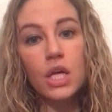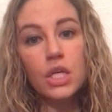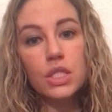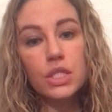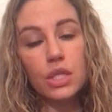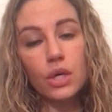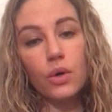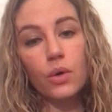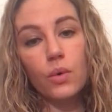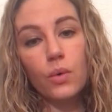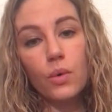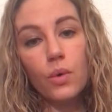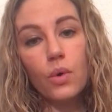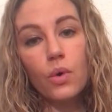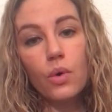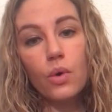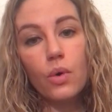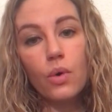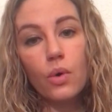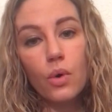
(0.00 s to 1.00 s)
So
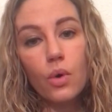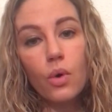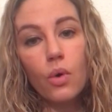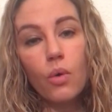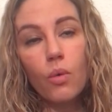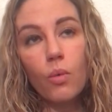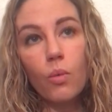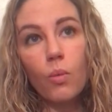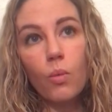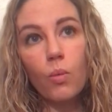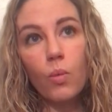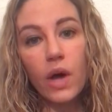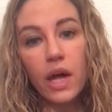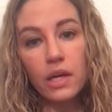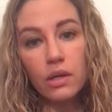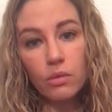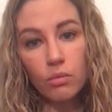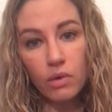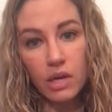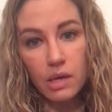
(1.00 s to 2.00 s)

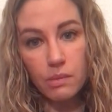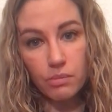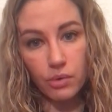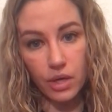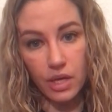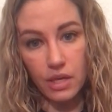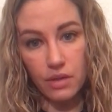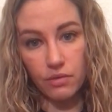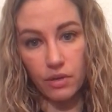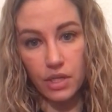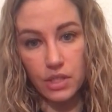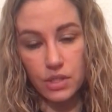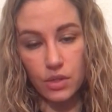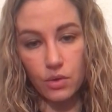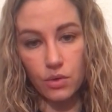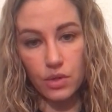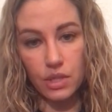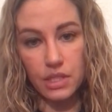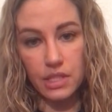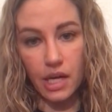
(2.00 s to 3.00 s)
when we breathe, right,
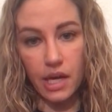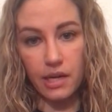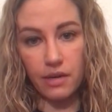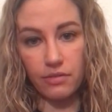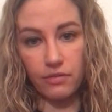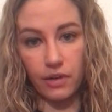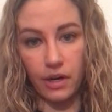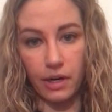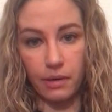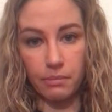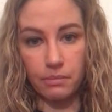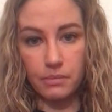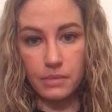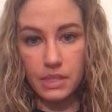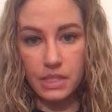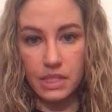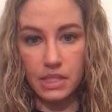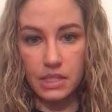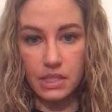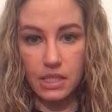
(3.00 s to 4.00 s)
so the diaphragm
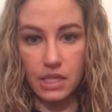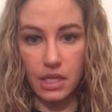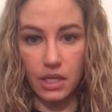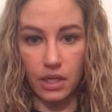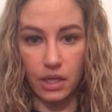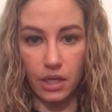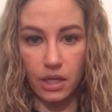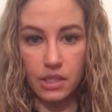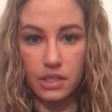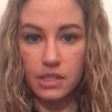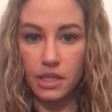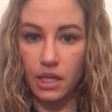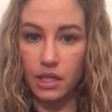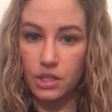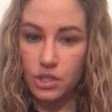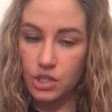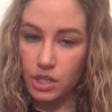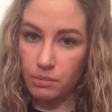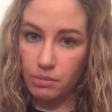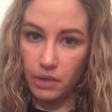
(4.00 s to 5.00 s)
sits here, it's kind
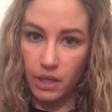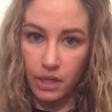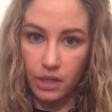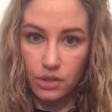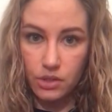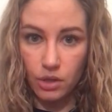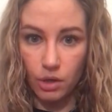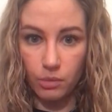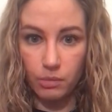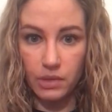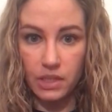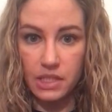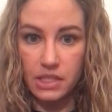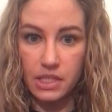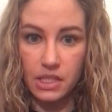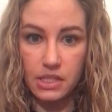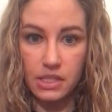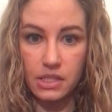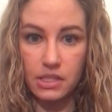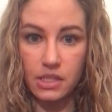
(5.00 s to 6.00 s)
of shaped like a dome and it
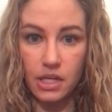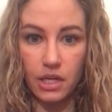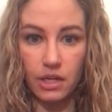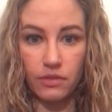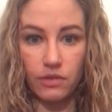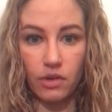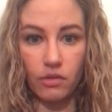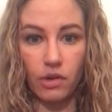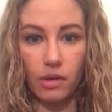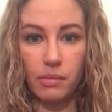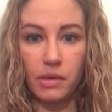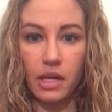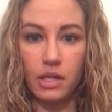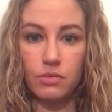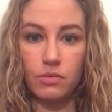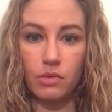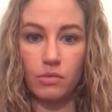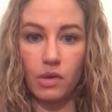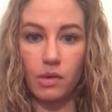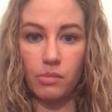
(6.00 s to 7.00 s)
sits inside of your rib
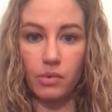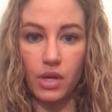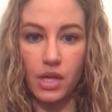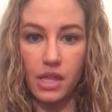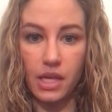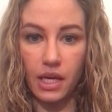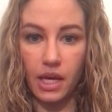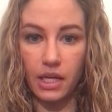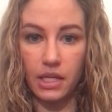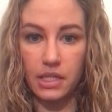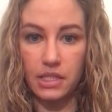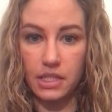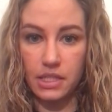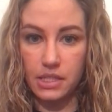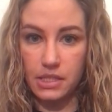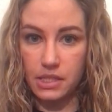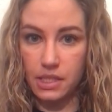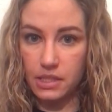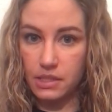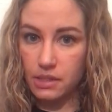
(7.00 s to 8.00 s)
cage. When we breathe, it kind of
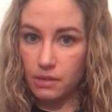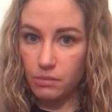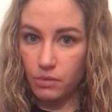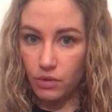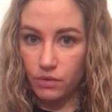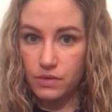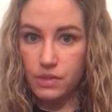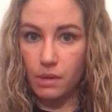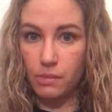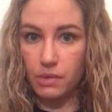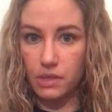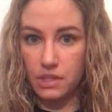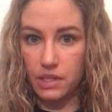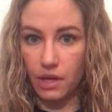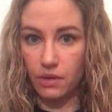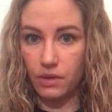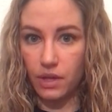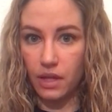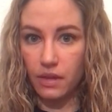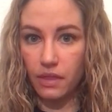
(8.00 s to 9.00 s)
does this, it moves up and
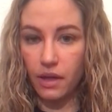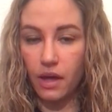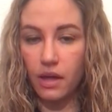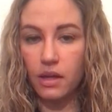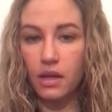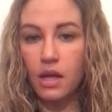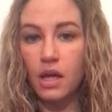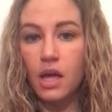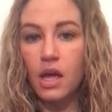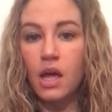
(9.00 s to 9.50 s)
down like that.